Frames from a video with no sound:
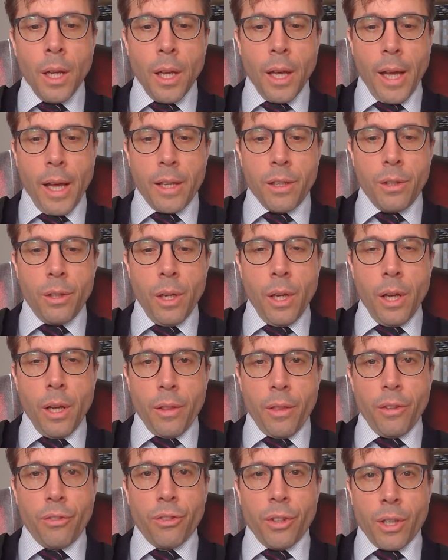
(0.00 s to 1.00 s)
And
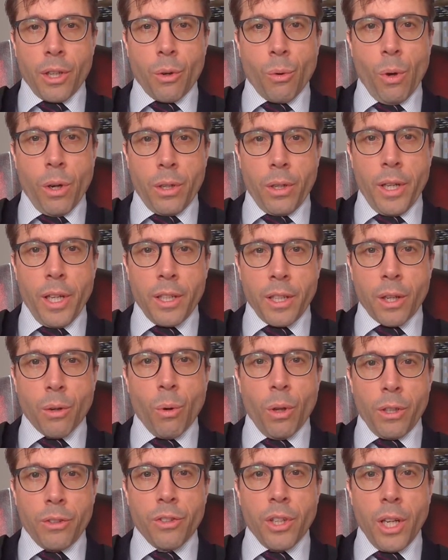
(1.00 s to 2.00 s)
this
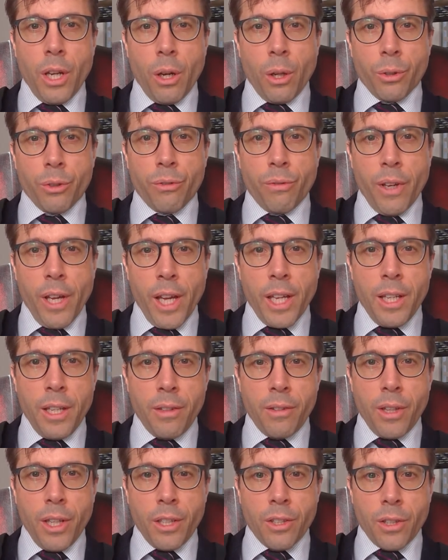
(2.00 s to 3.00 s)
inequality holds for any
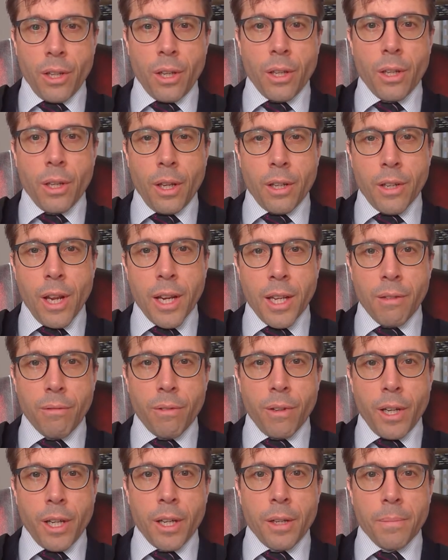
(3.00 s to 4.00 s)
theta and any
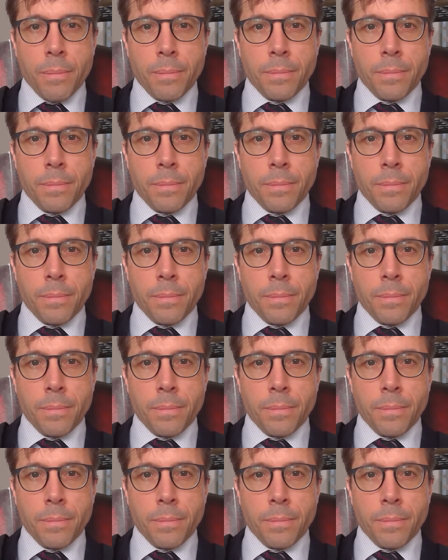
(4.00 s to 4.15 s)
phi.